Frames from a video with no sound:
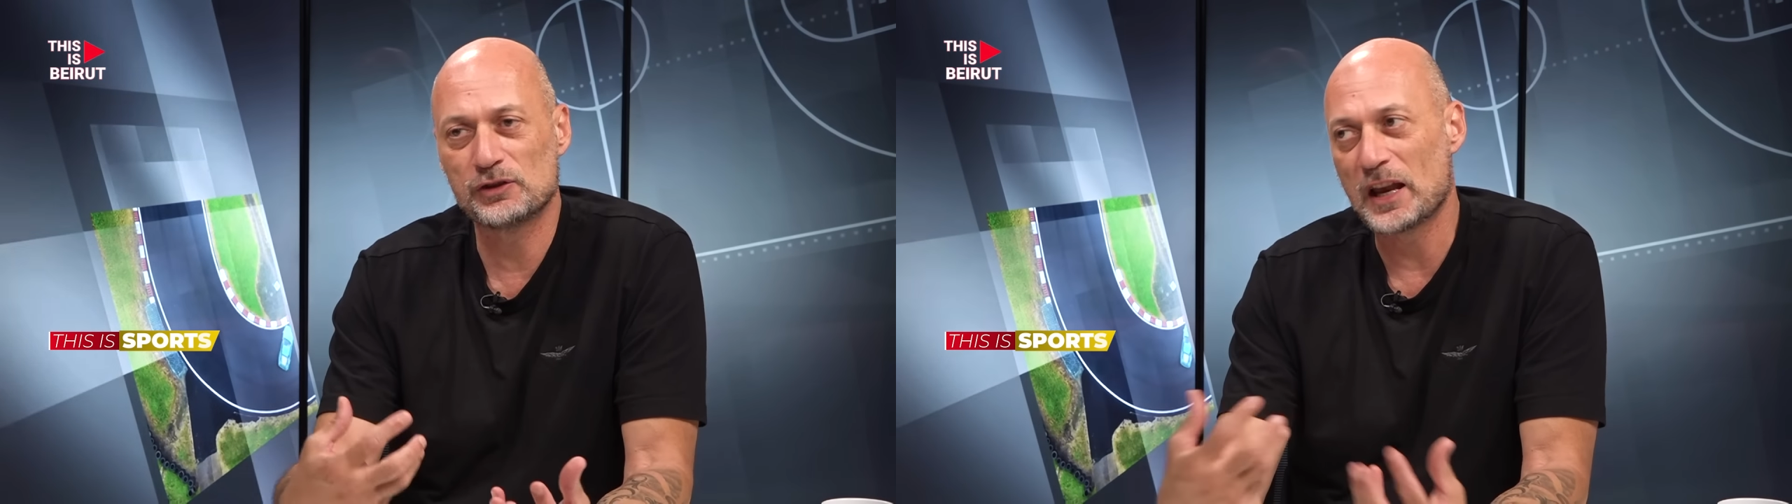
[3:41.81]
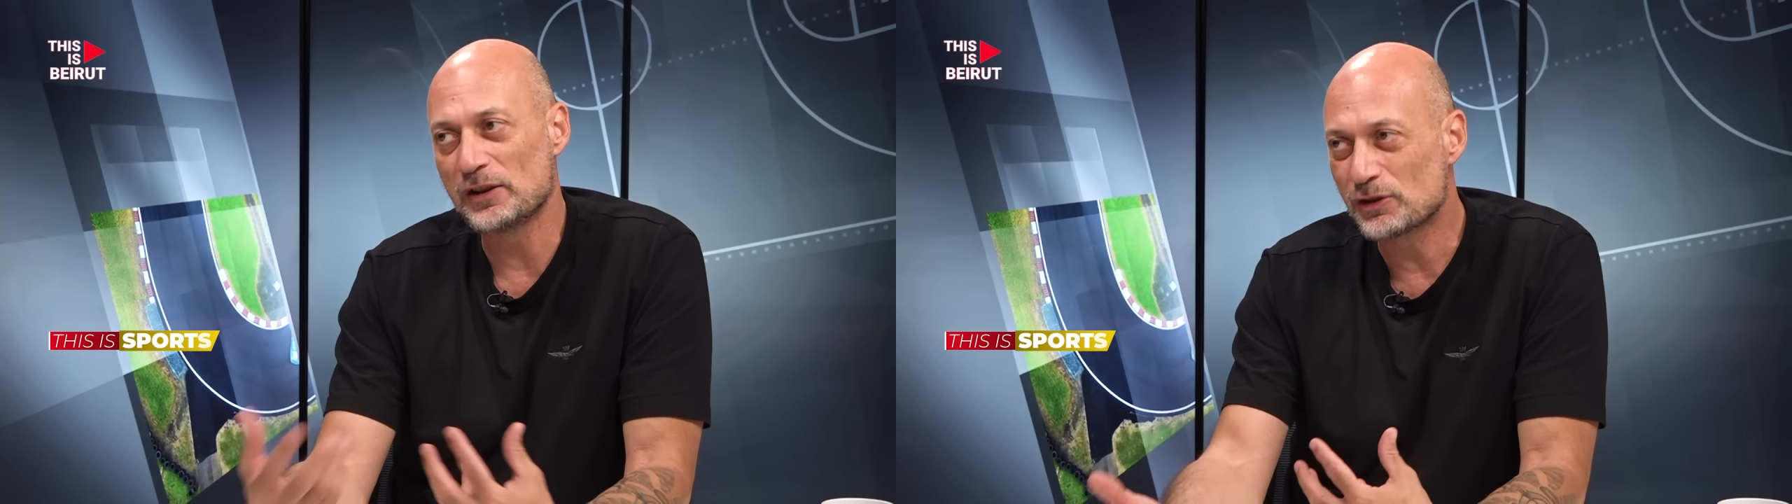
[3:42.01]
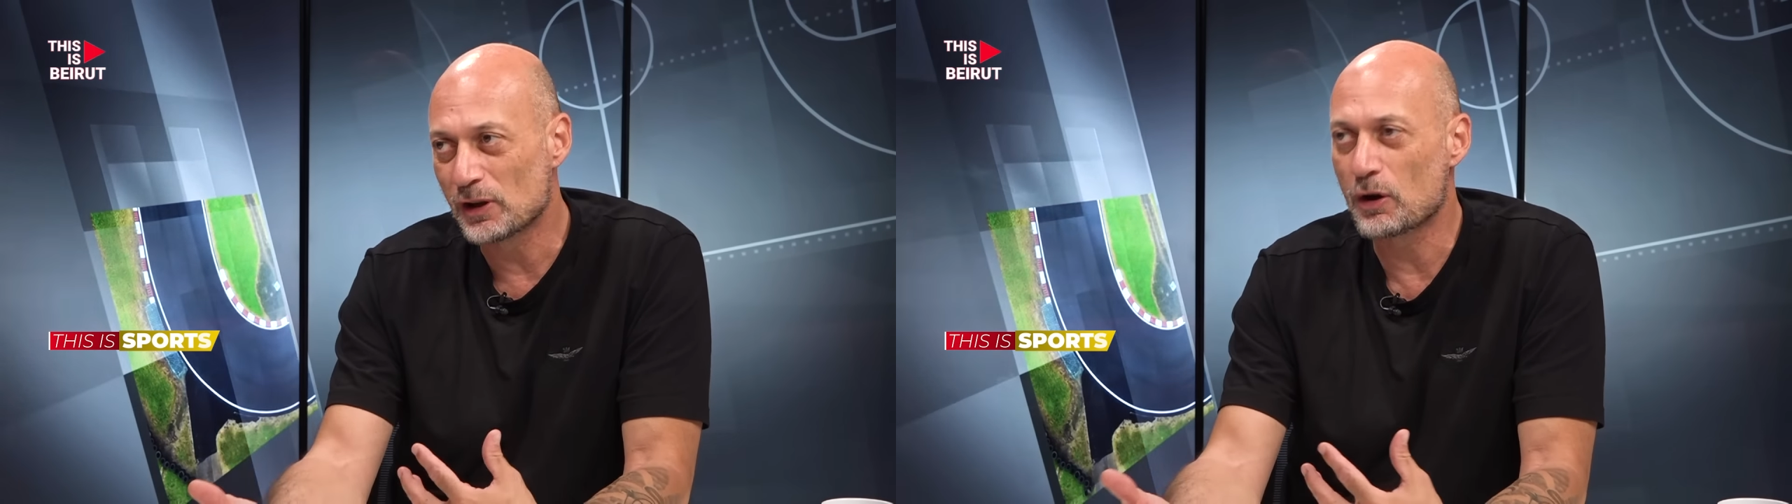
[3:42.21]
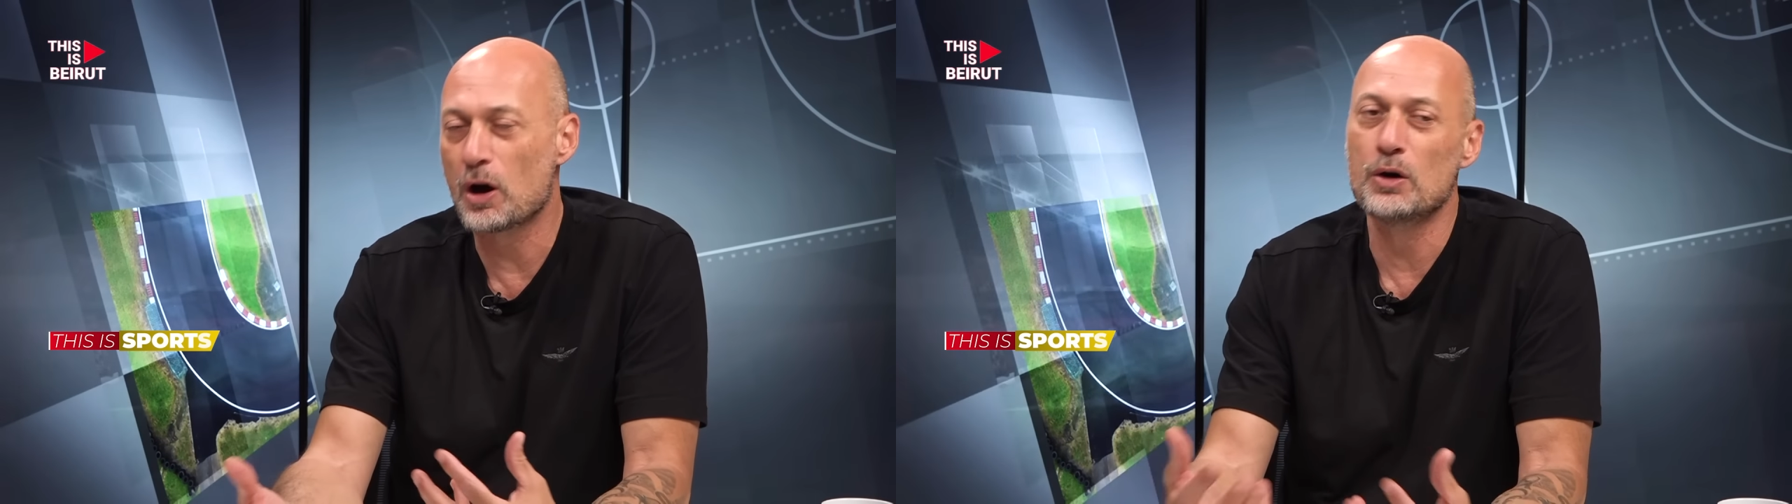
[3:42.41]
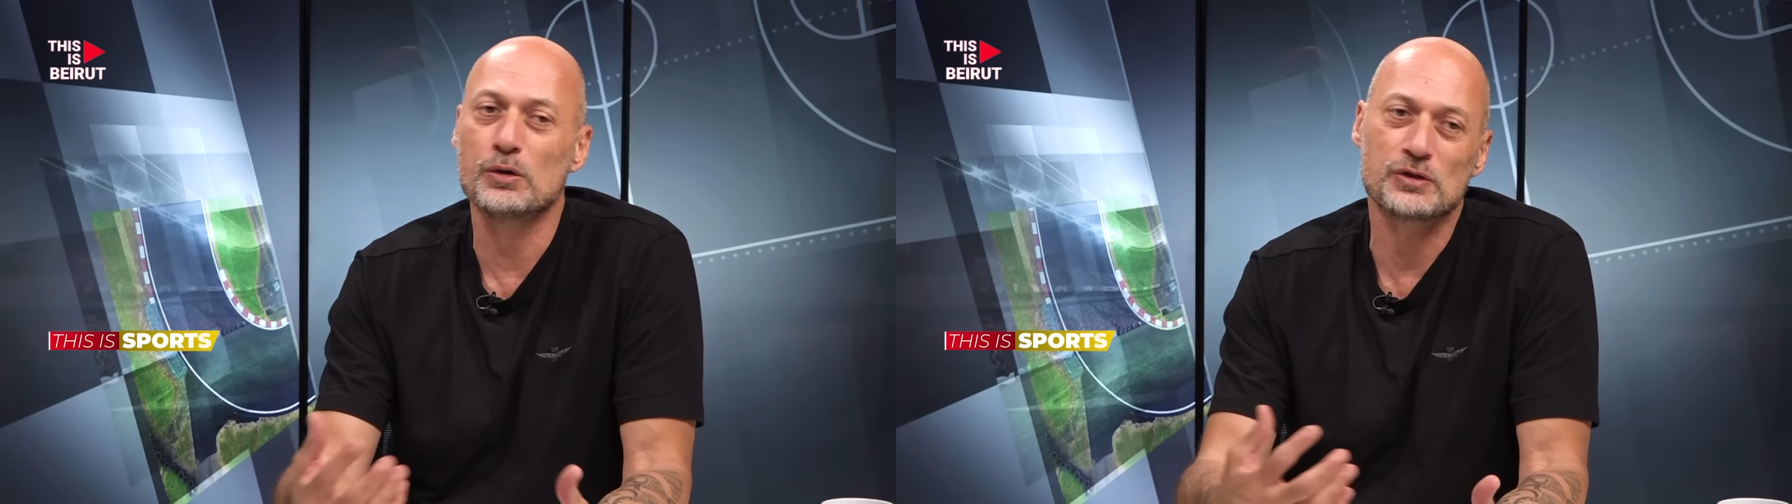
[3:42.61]
changed the
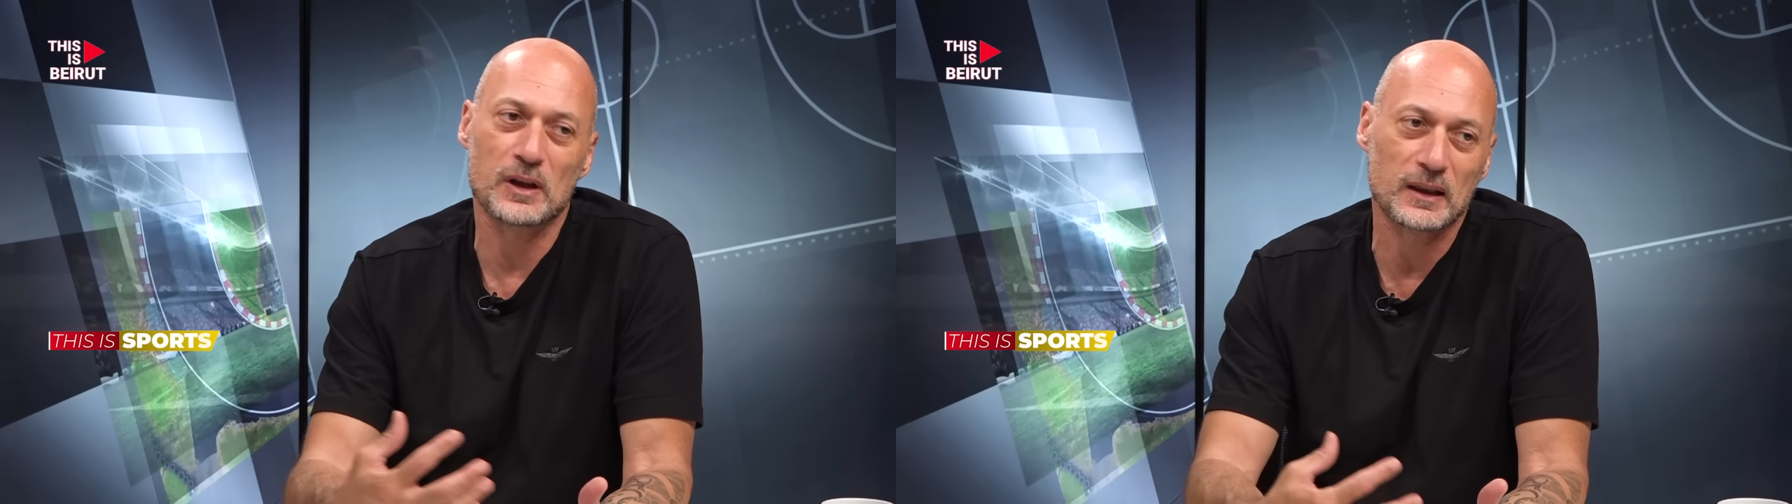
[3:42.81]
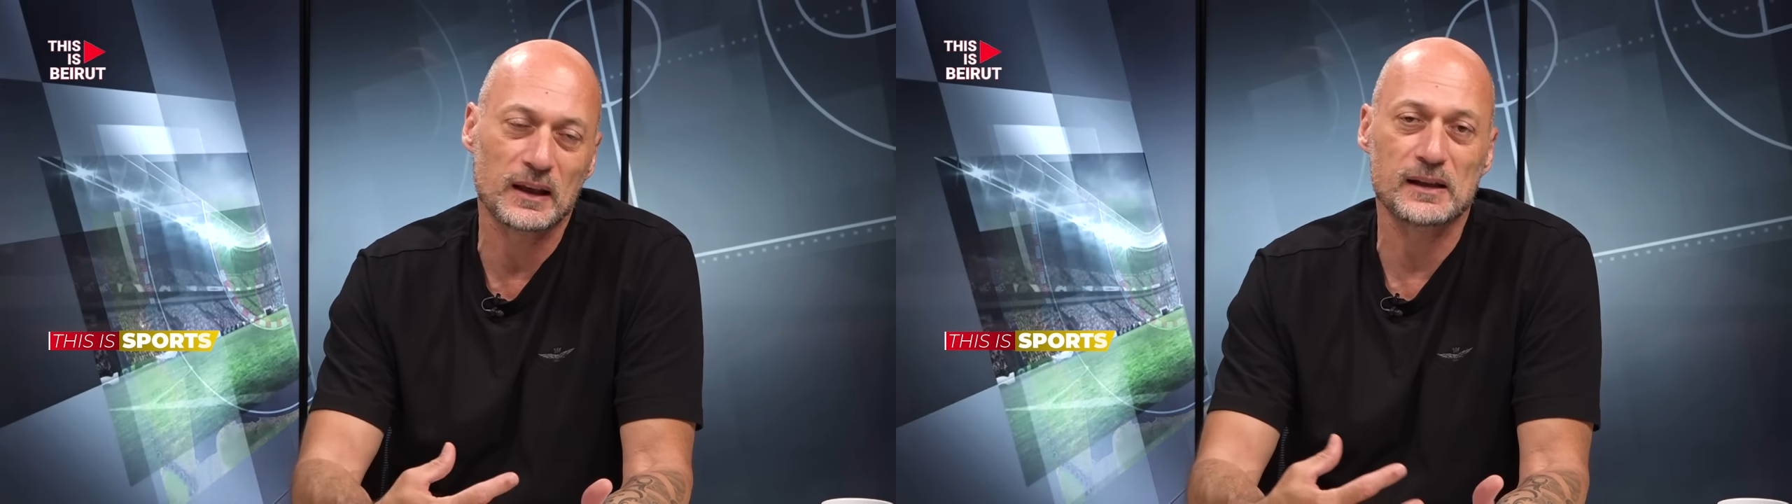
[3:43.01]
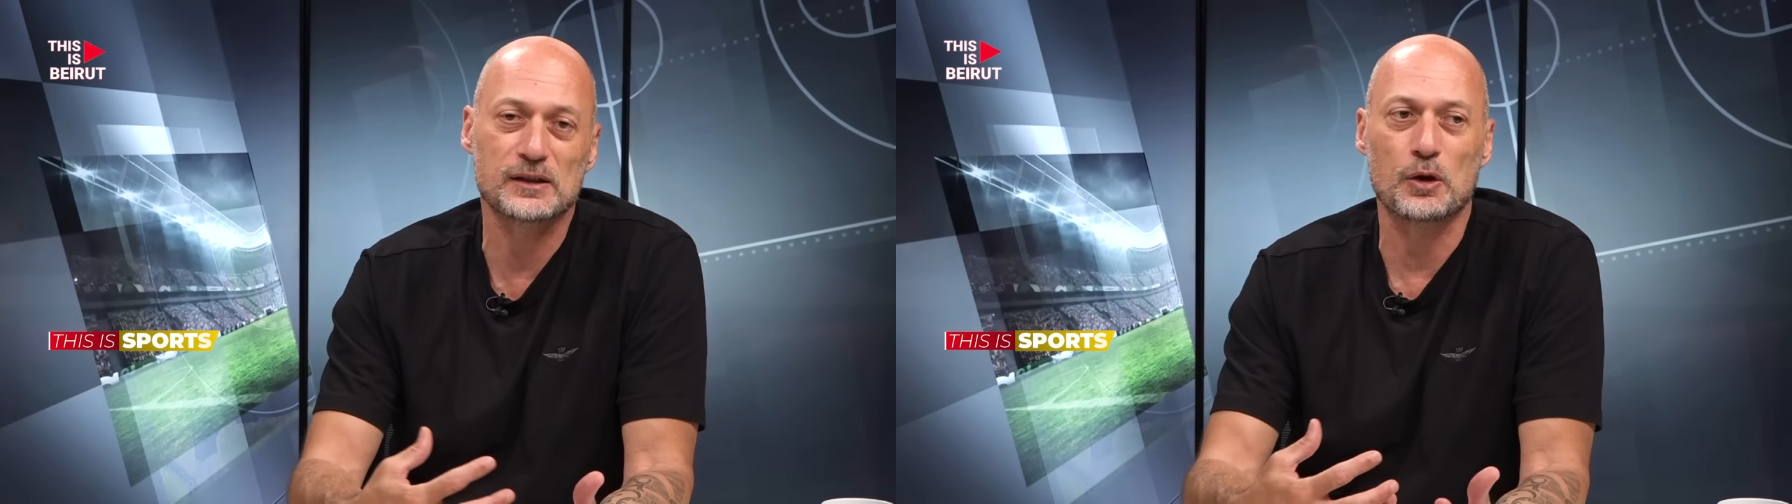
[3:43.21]
coach and things.